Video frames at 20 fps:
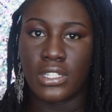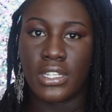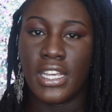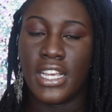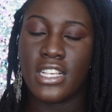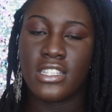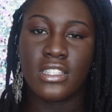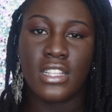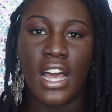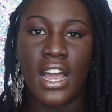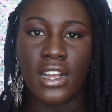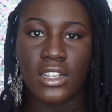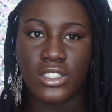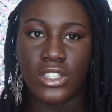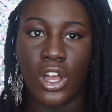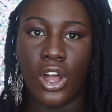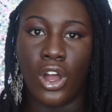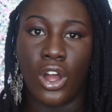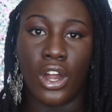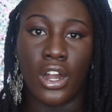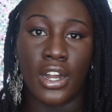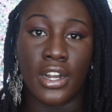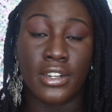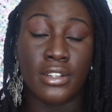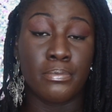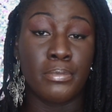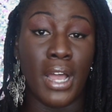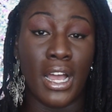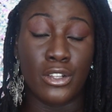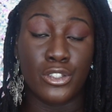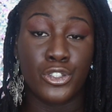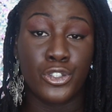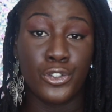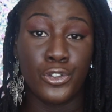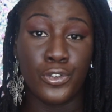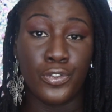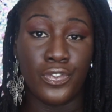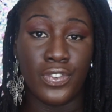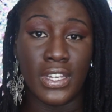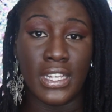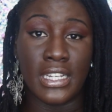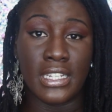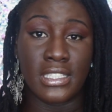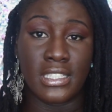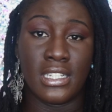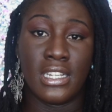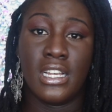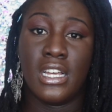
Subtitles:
His locks are about 2 feet.